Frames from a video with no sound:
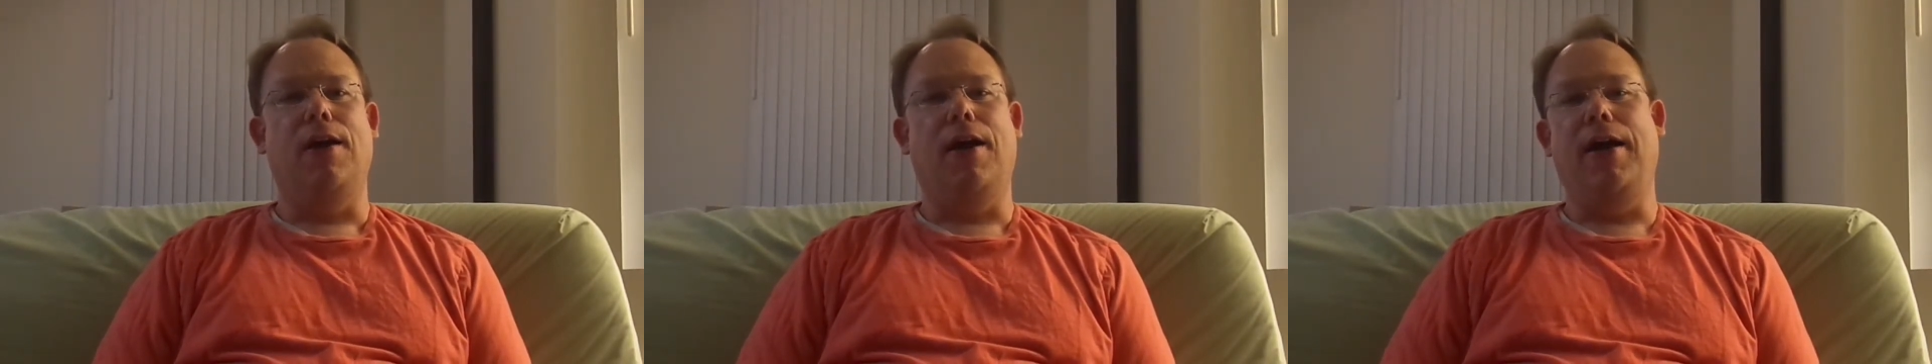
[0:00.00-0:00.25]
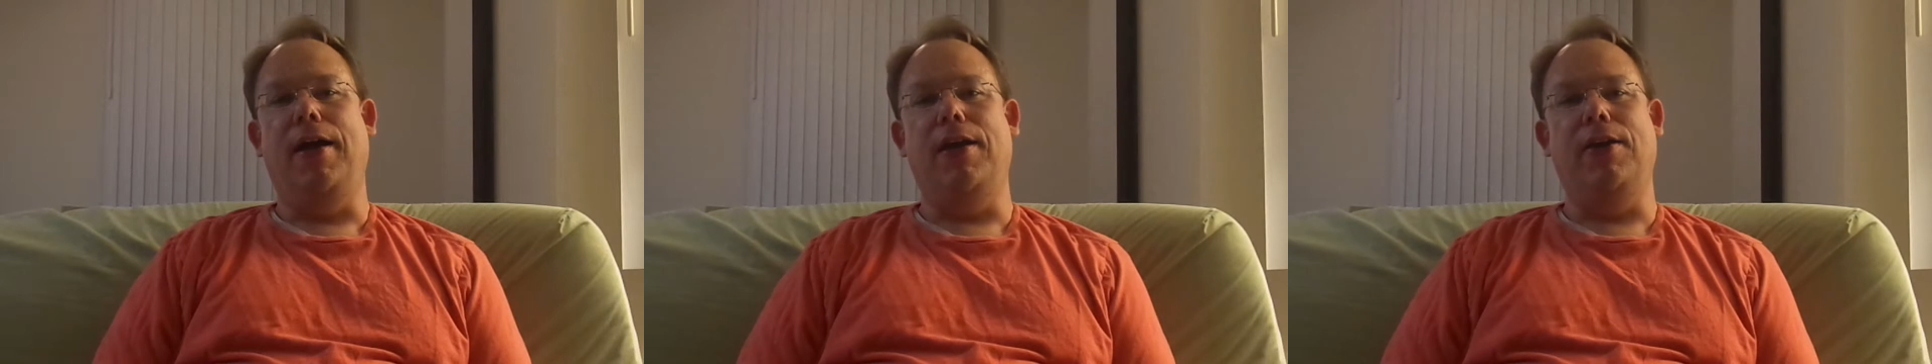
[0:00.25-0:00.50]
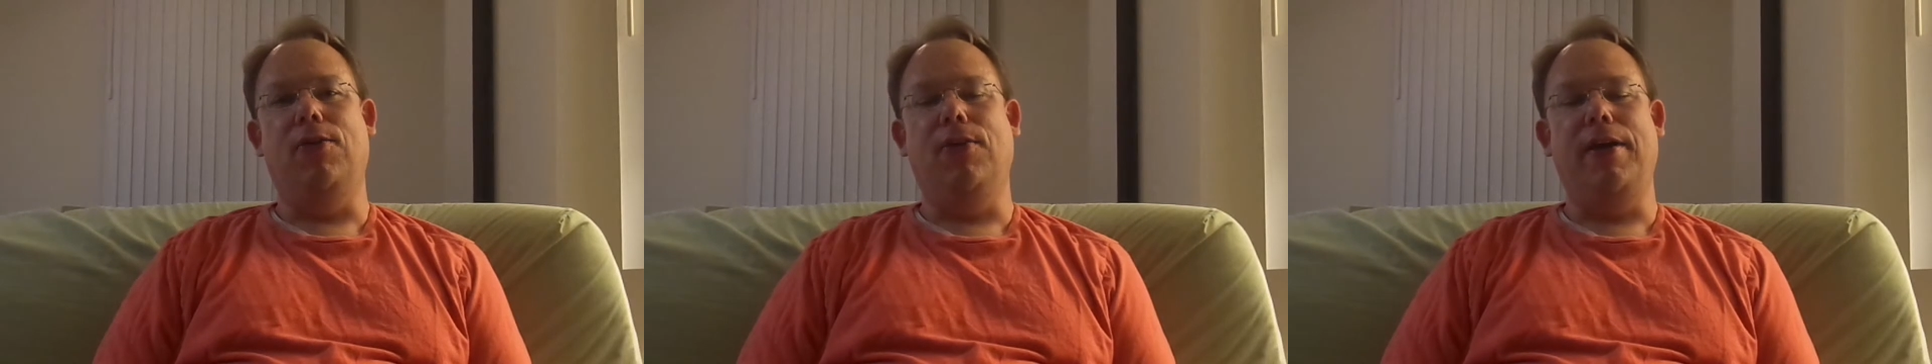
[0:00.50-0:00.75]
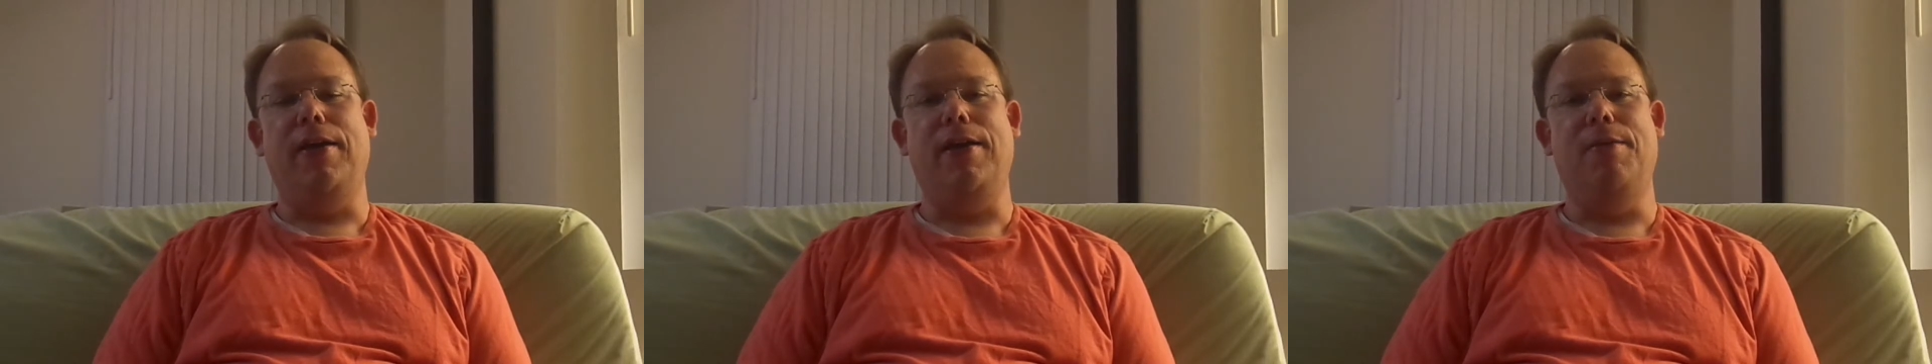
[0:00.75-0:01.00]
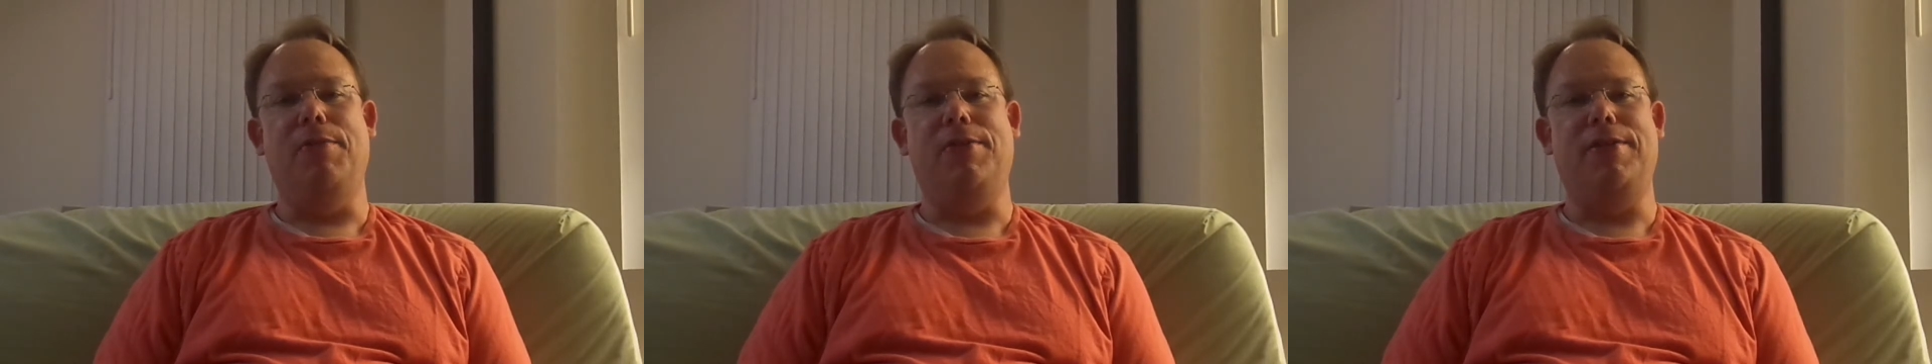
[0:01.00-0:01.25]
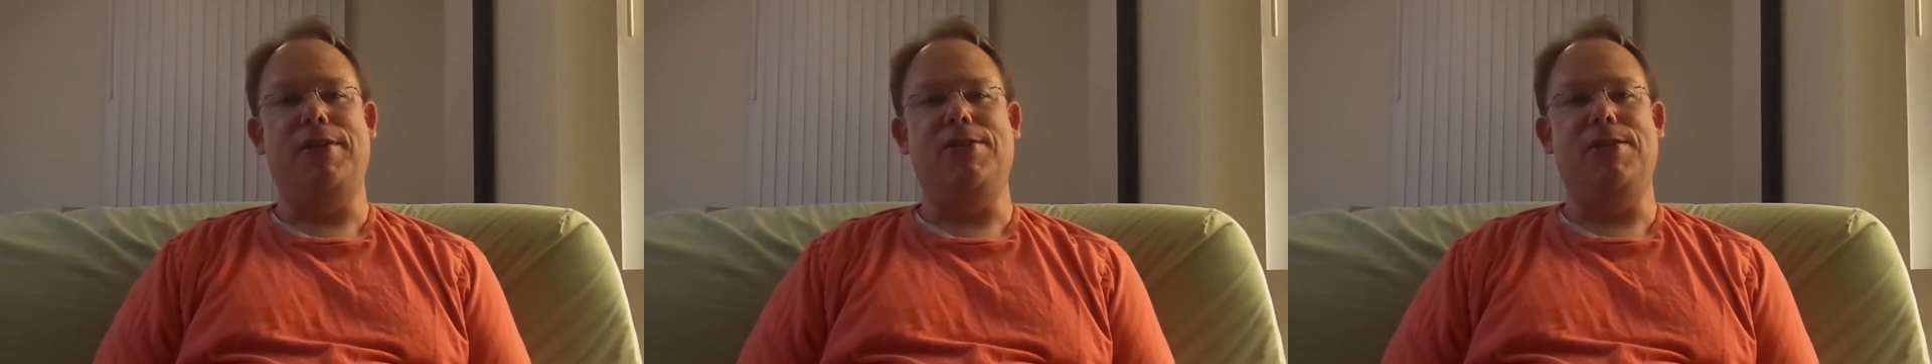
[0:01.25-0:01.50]
I credit him with
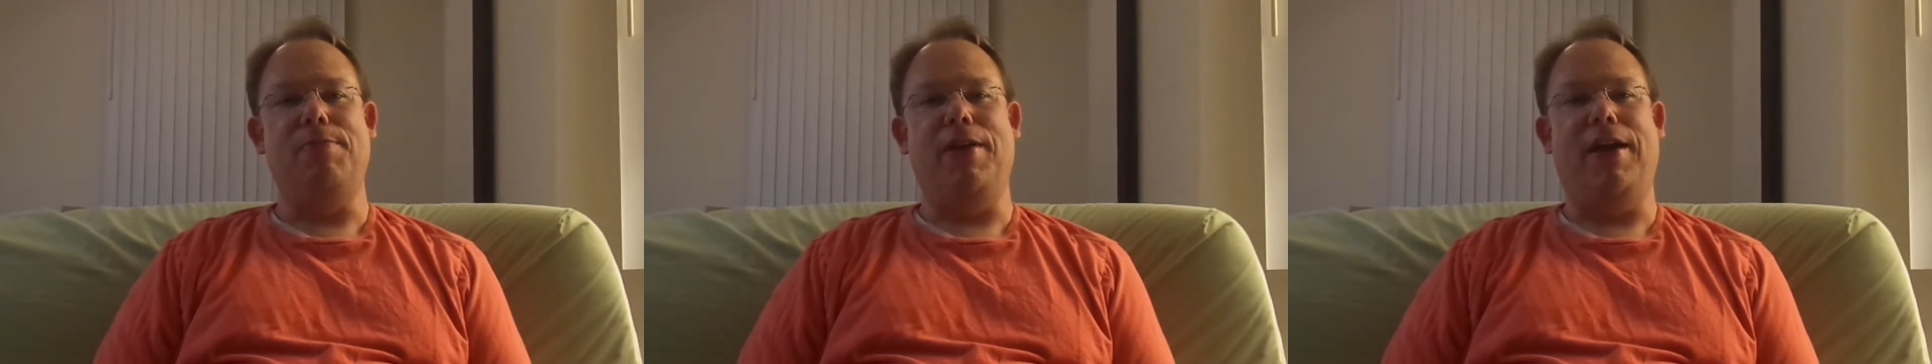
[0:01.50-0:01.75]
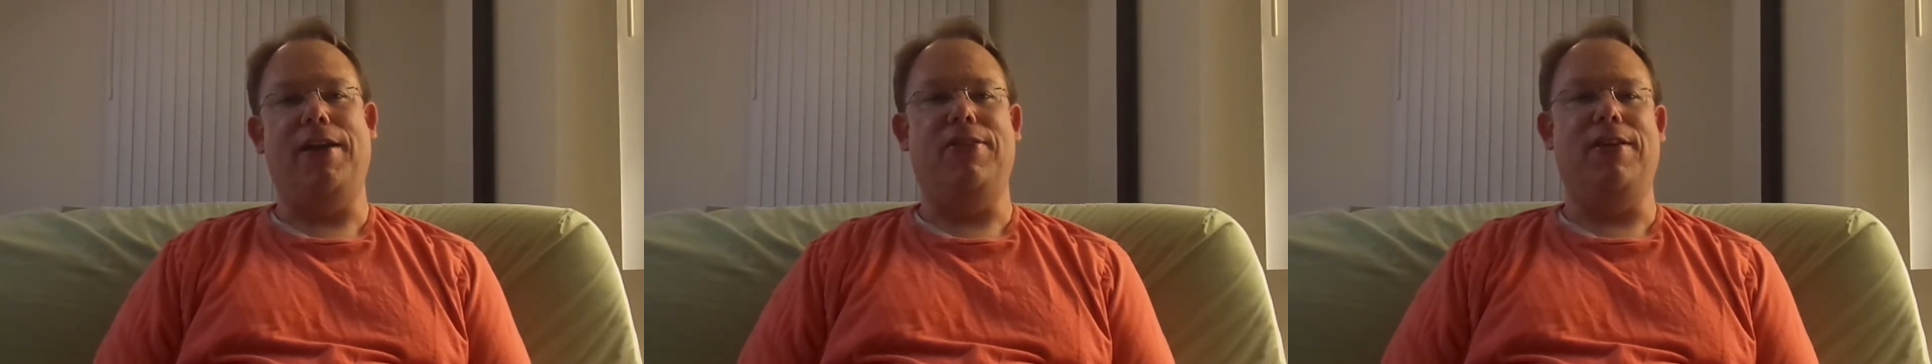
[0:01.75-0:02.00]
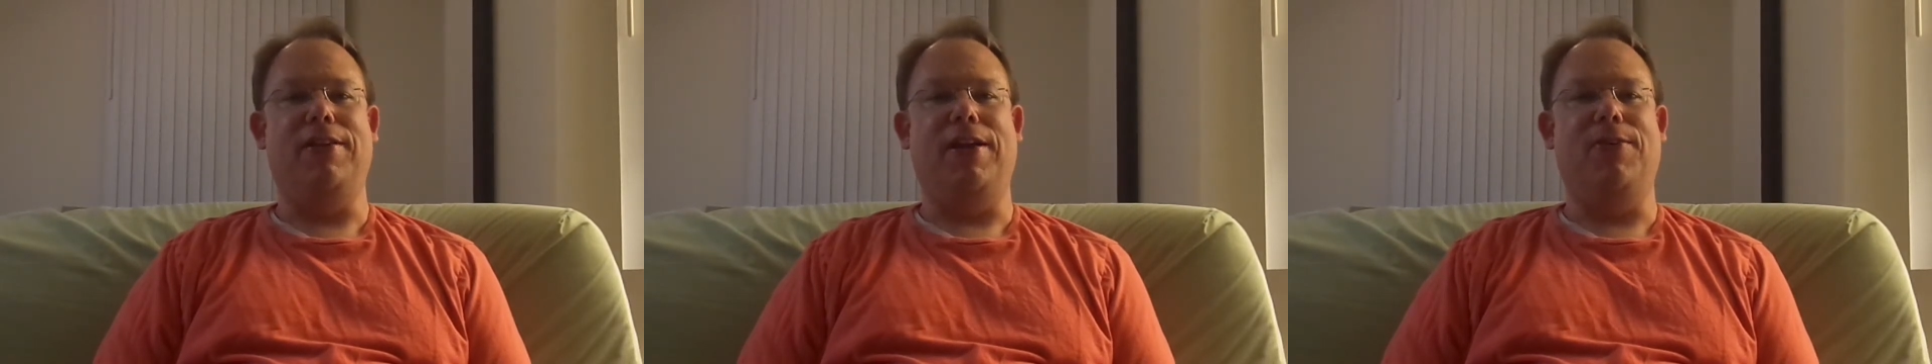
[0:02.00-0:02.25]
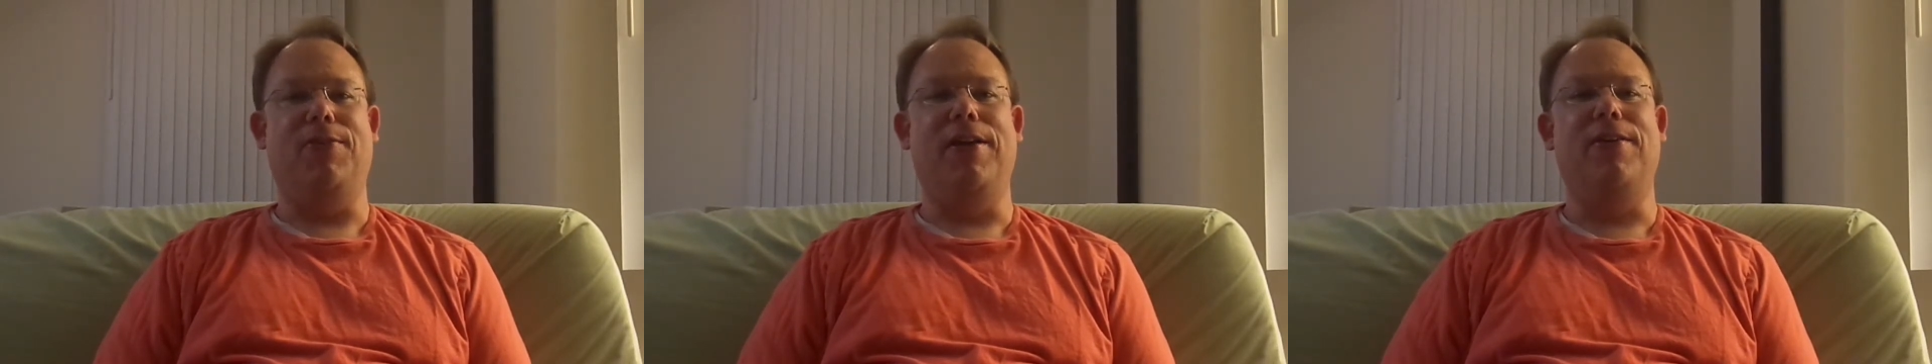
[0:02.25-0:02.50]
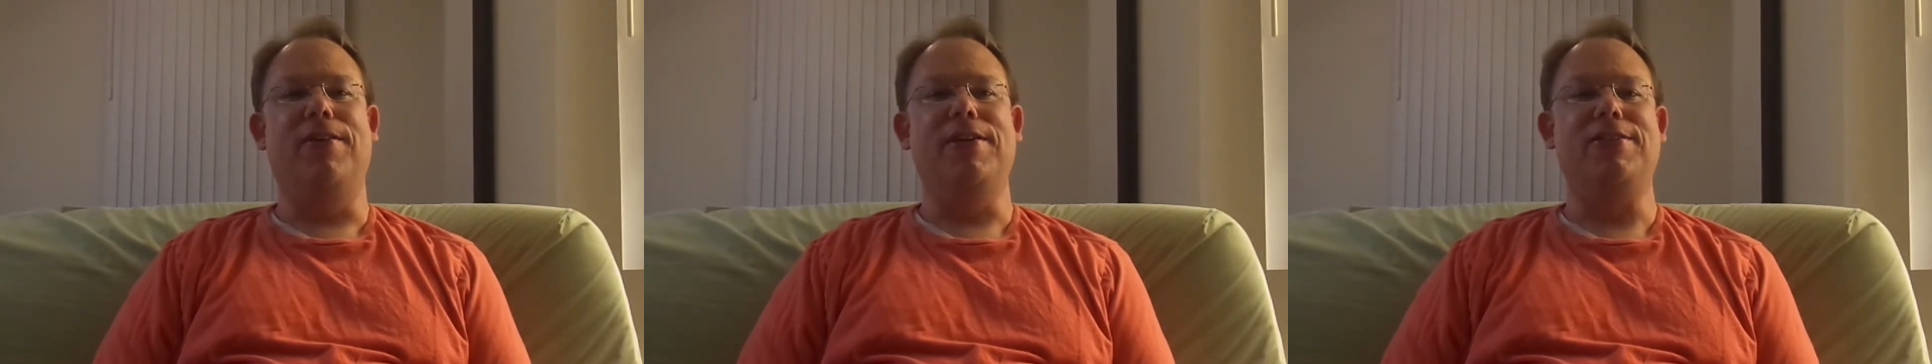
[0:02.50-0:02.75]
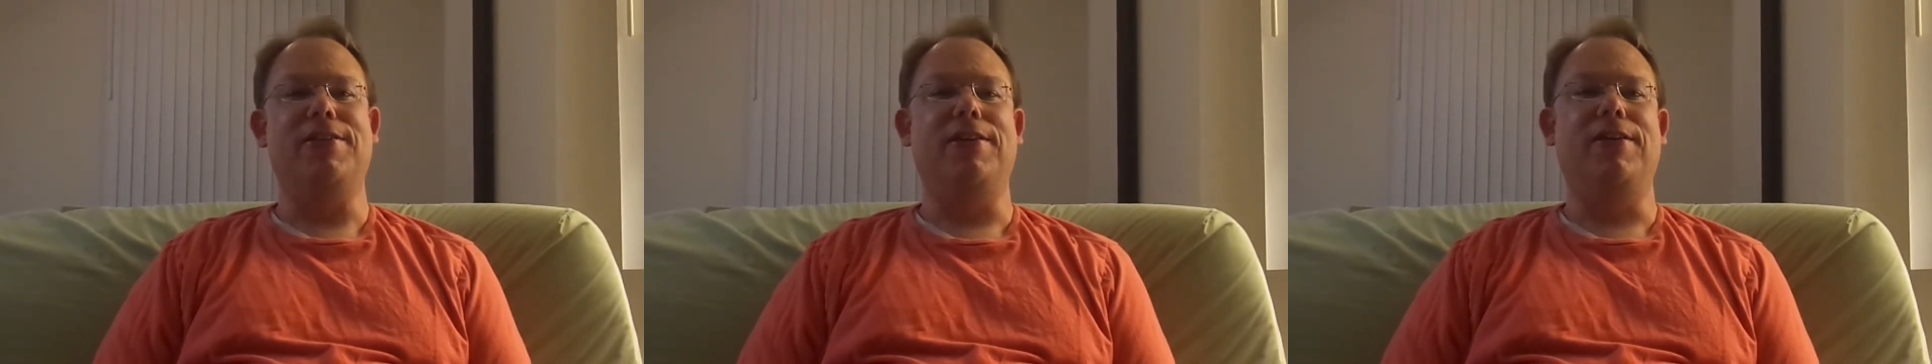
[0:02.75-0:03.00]
teaching me how to think like a
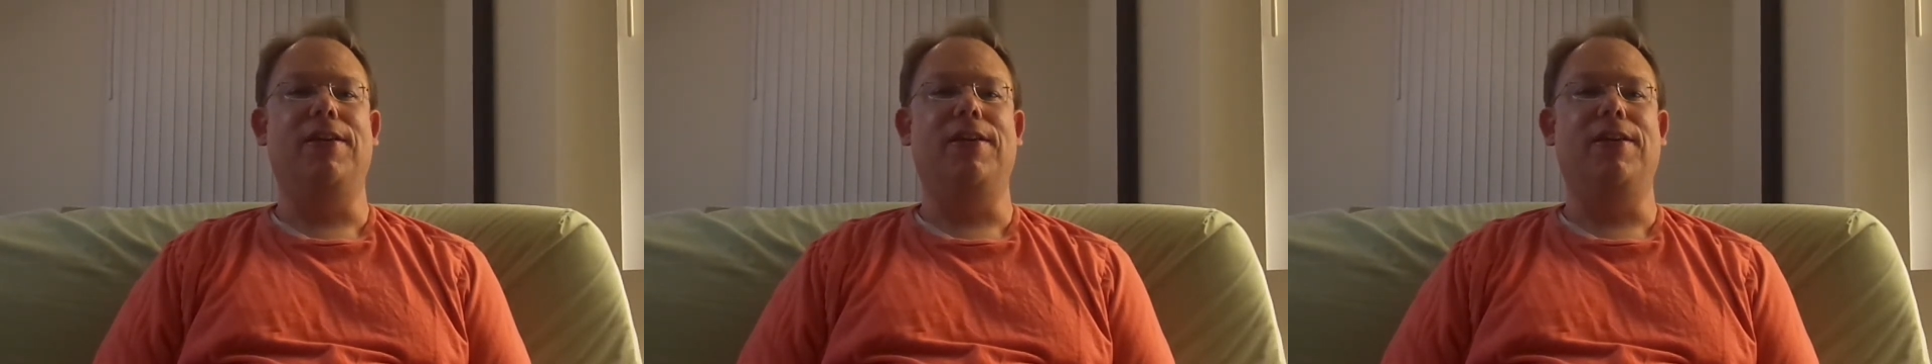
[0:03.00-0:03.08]
rhetorician